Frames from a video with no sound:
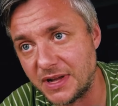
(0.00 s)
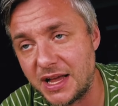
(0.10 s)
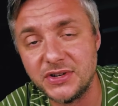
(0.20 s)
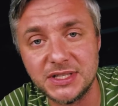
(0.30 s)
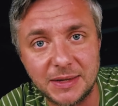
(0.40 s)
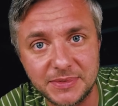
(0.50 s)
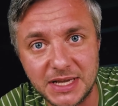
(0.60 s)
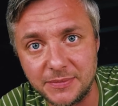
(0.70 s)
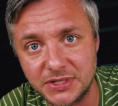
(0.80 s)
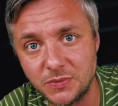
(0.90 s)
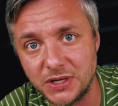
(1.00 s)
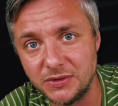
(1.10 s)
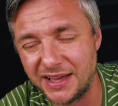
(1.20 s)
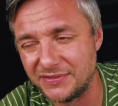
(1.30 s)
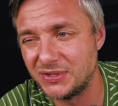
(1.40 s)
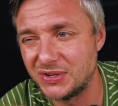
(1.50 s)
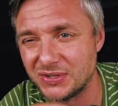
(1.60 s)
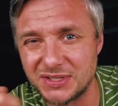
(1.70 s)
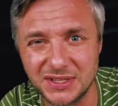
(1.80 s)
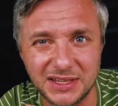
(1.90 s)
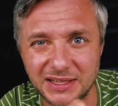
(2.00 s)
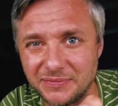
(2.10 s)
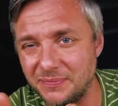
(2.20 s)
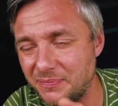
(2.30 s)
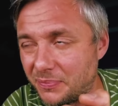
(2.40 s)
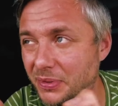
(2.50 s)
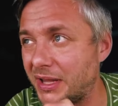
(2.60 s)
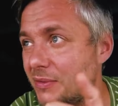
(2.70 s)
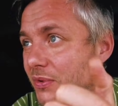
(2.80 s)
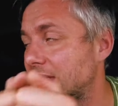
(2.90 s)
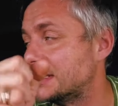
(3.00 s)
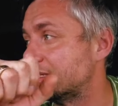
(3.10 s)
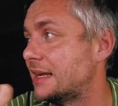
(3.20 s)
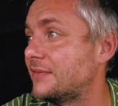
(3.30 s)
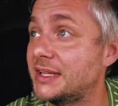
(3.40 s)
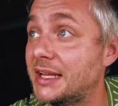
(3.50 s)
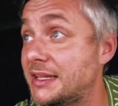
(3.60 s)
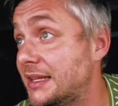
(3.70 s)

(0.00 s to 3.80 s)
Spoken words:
Harry's lap timers where you have to constantly play with it and stuff like that.